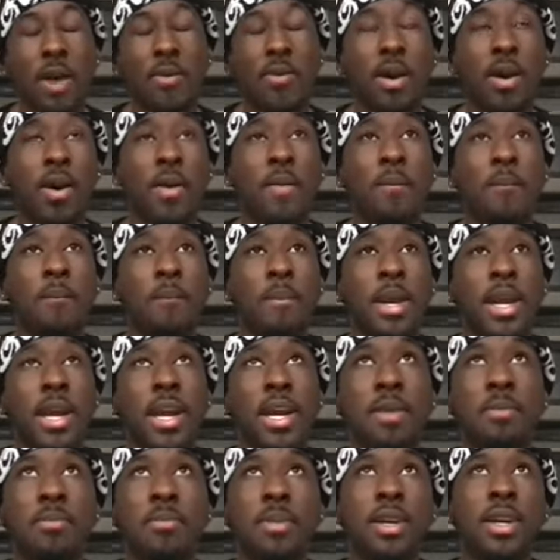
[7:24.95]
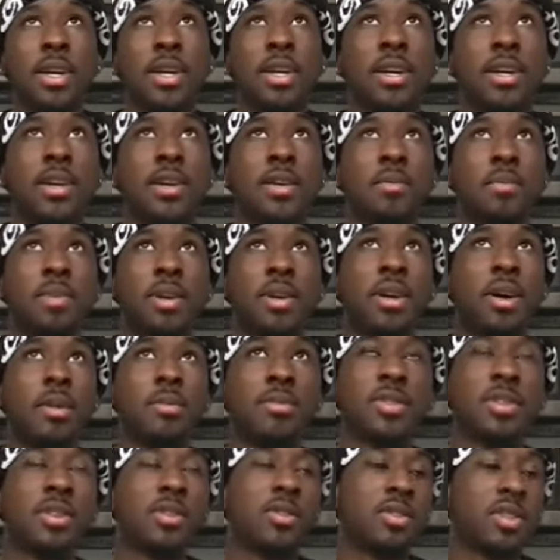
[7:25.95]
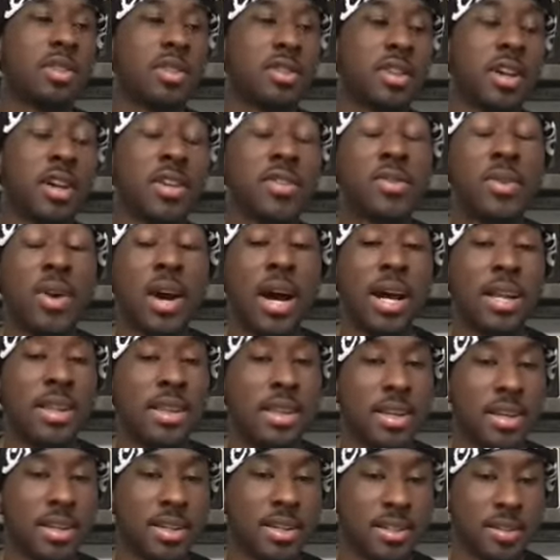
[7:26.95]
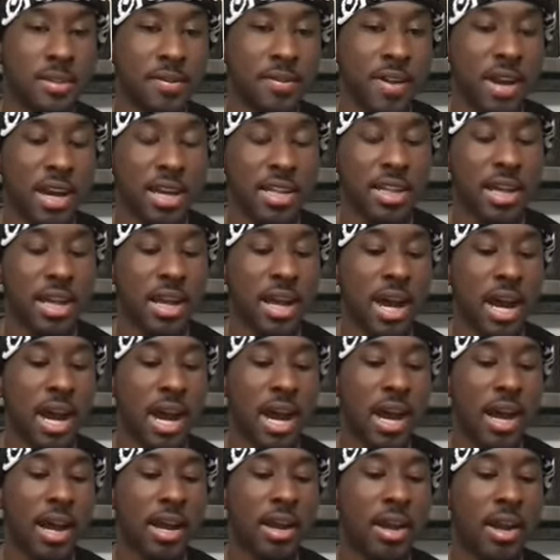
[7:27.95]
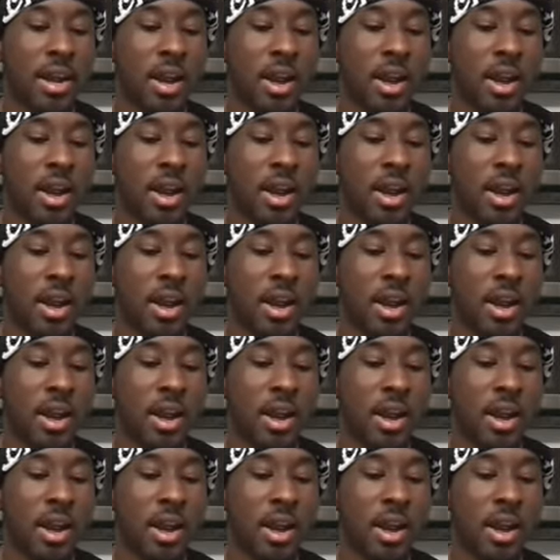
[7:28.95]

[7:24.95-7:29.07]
what made me become so successful i think is the fact that i